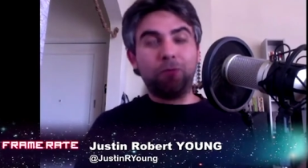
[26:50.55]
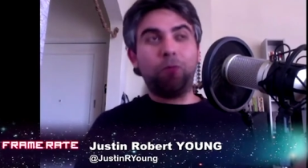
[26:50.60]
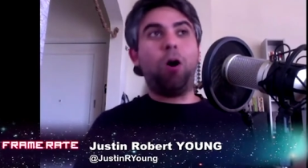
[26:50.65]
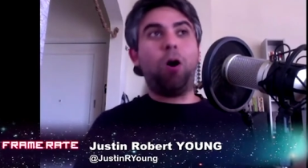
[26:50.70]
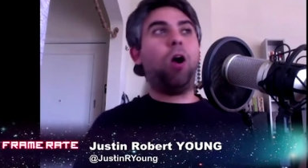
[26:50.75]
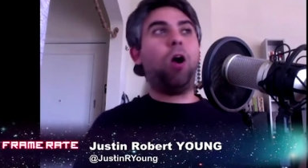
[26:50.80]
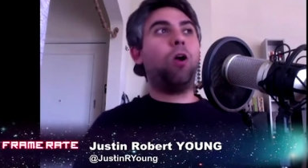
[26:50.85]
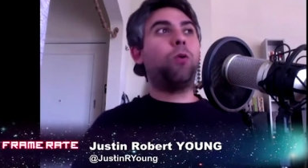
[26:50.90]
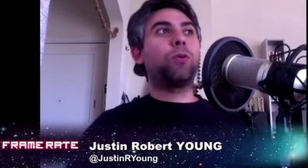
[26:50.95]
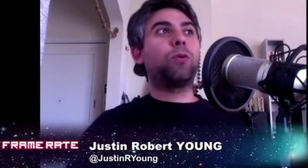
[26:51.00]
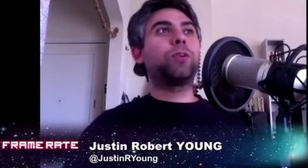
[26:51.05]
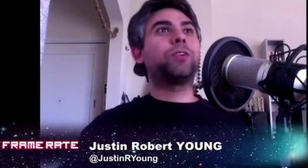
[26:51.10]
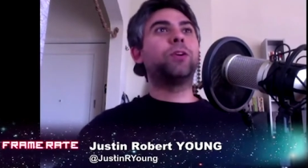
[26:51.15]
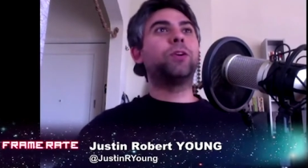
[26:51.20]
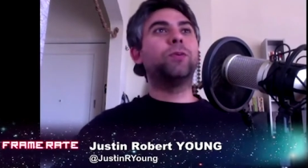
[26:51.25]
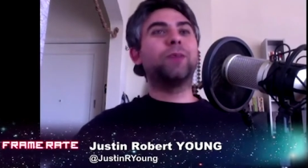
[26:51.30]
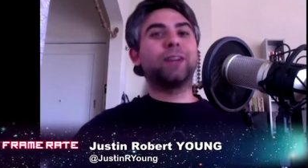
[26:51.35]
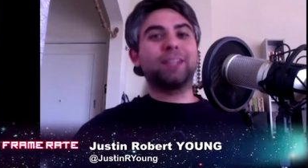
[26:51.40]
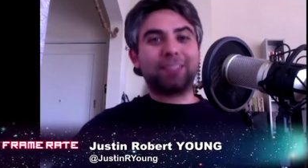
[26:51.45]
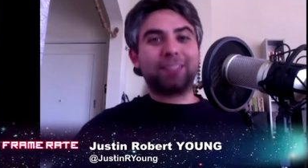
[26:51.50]
All we're
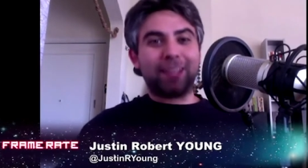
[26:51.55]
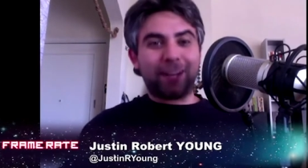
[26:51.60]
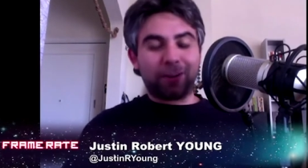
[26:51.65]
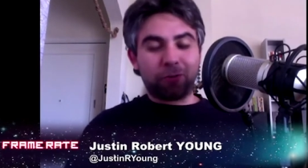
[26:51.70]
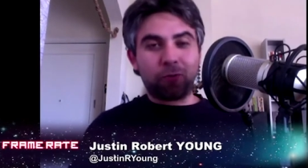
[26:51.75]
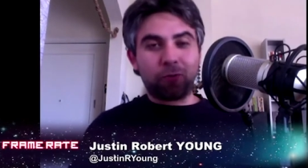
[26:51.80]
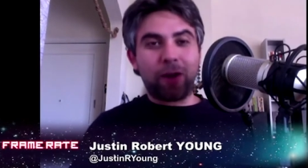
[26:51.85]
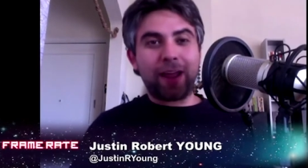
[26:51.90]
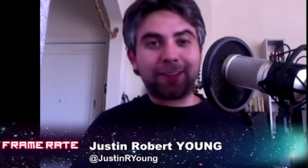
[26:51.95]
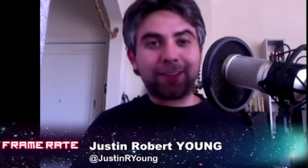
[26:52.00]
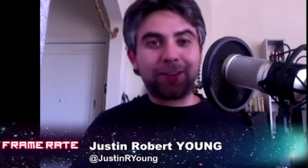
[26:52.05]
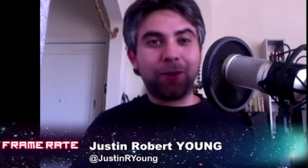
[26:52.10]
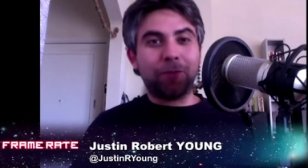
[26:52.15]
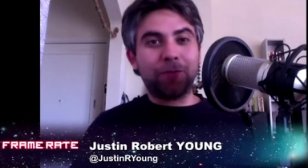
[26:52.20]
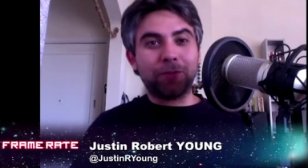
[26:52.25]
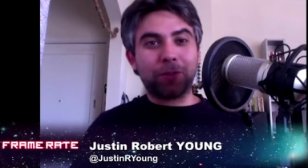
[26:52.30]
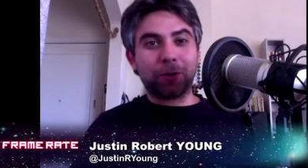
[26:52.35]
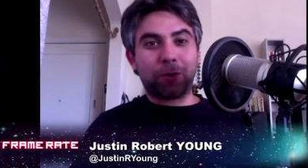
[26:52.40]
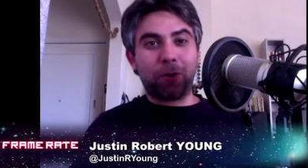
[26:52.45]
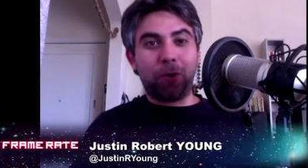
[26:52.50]
doing is getting raked
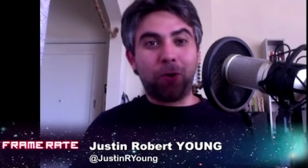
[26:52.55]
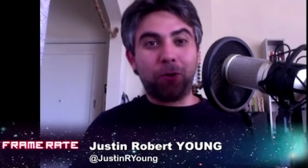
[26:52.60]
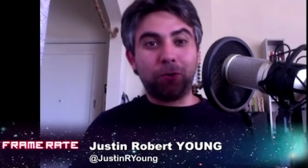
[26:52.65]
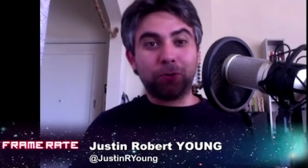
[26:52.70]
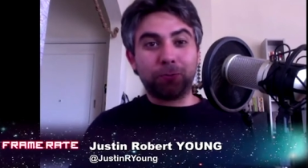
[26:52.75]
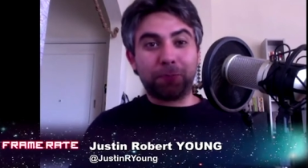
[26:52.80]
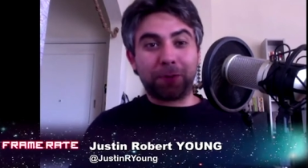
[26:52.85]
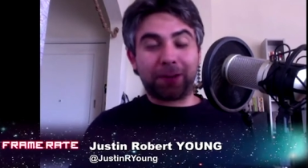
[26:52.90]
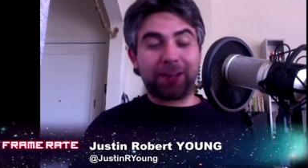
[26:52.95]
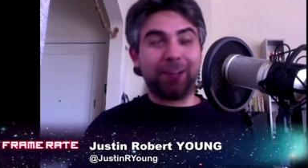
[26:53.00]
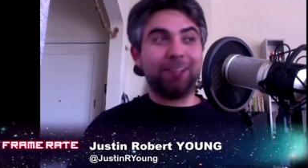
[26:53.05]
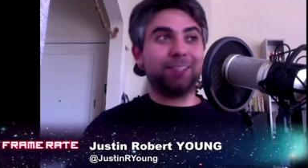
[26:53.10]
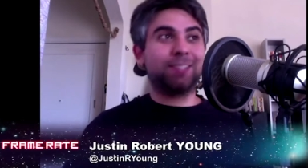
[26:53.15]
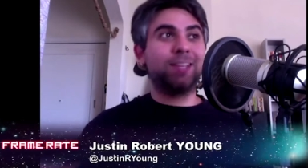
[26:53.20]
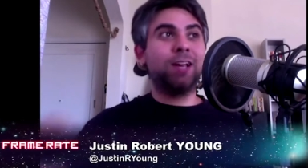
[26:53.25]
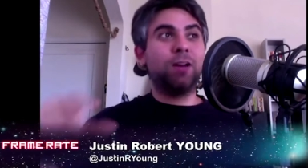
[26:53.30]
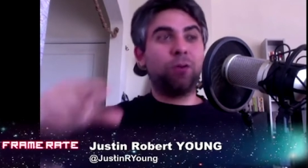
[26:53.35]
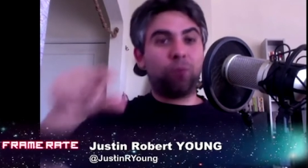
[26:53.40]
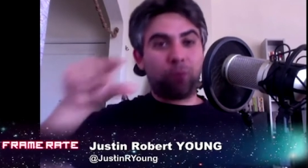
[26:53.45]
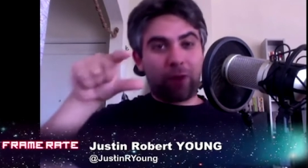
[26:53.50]
over the coals
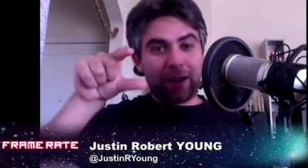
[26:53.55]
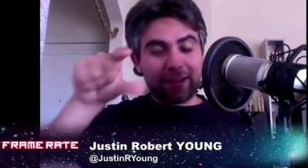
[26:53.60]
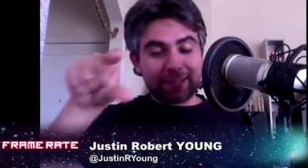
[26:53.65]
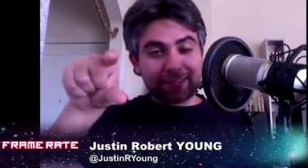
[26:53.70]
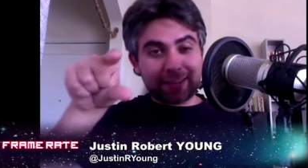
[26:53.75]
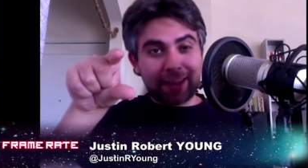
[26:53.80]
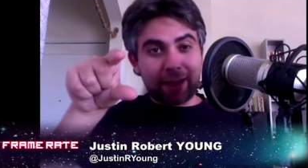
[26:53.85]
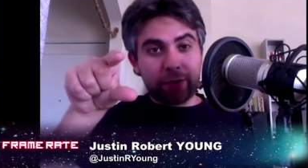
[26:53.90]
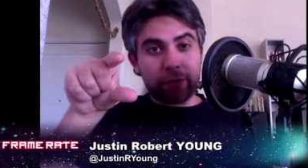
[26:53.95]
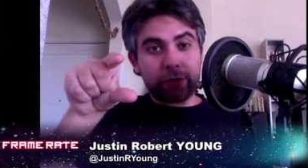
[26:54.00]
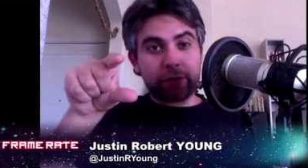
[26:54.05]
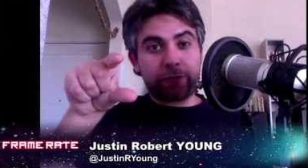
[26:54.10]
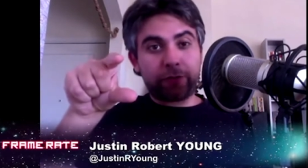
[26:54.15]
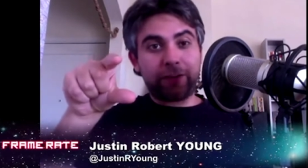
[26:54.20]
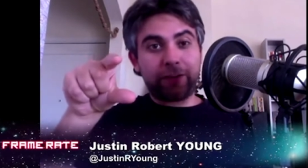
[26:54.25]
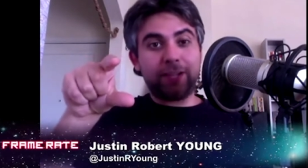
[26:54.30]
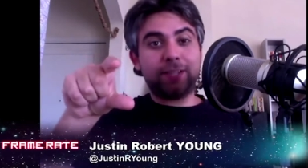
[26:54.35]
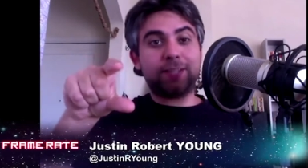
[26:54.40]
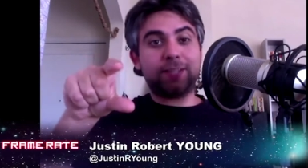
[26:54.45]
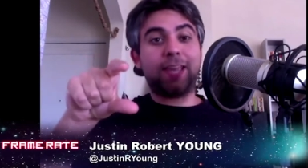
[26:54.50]
because rights carriage
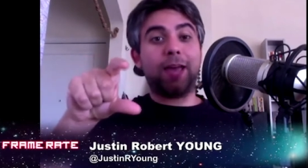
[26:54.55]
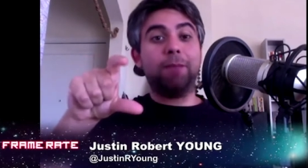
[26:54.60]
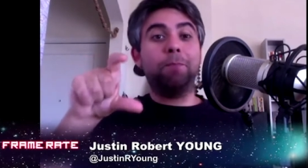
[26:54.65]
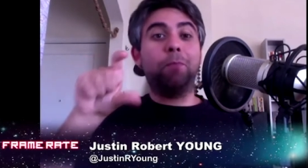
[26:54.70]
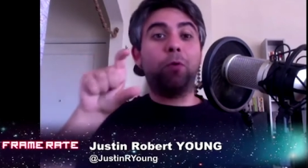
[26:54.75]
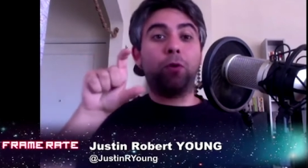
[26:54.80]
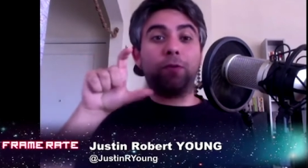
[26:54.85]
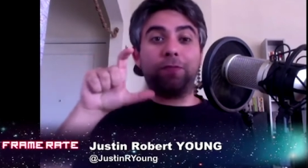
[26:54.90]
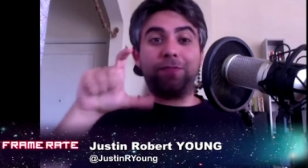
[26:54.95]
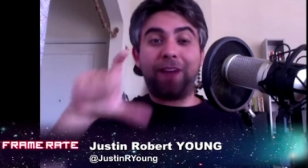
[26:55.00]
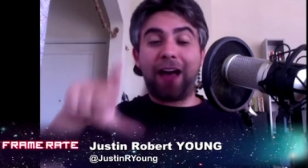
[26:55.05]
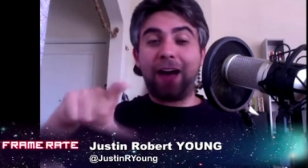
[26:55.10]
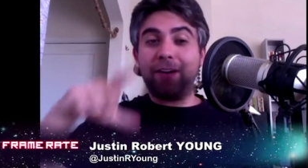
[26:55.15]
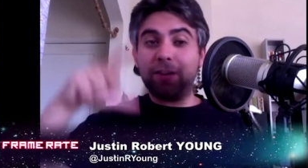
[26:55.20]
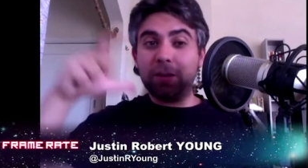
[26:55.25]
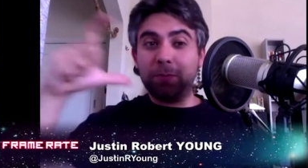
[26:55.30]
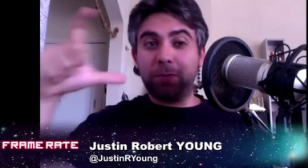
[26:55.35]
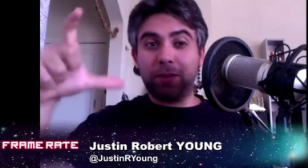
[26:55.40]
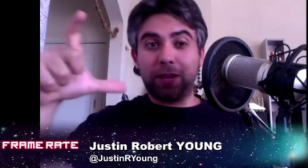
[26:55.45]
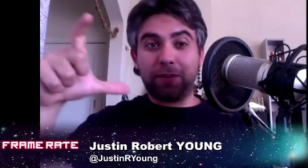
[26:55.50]
fees get more
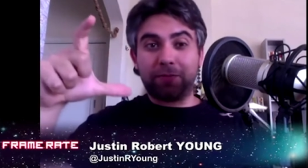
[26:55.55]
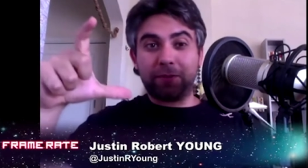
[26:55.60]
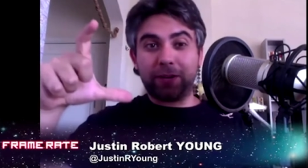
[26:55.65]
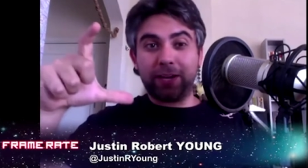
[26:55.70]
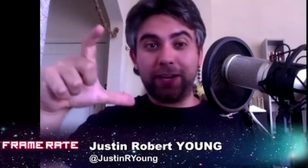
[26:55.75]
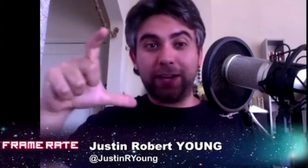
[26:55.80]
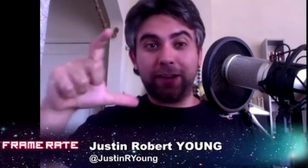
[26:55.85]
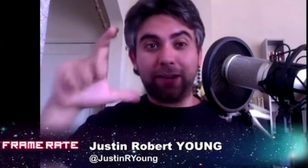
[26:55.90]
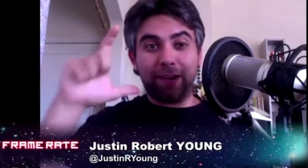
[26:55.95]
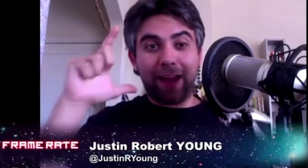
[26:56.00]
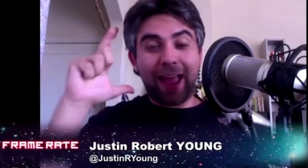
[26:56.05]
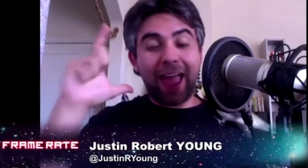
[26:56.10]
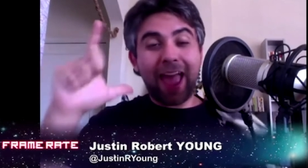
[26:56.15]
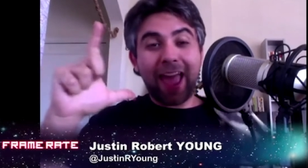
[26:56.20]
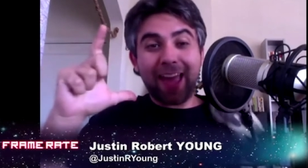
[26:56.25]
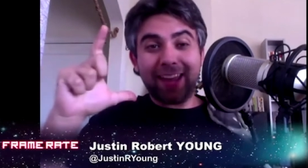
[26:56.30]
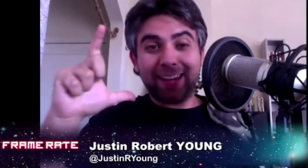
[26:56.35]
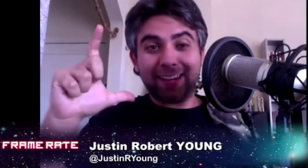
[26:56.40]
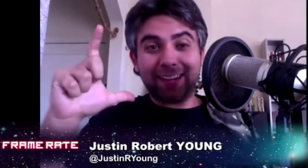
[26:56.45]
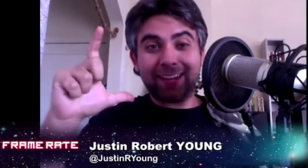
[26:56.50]
valuable every year
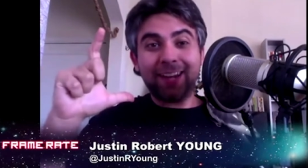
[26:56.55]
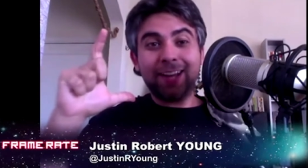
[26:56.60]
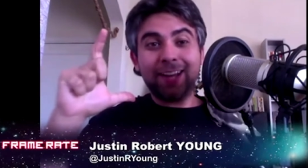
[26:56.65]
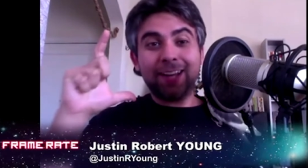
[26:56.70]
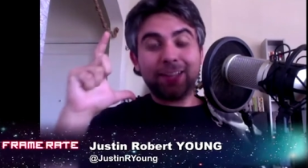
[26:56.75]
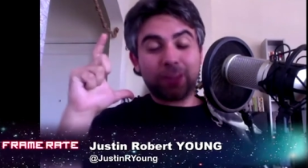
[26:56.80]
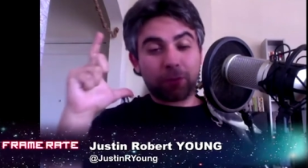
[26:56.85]
and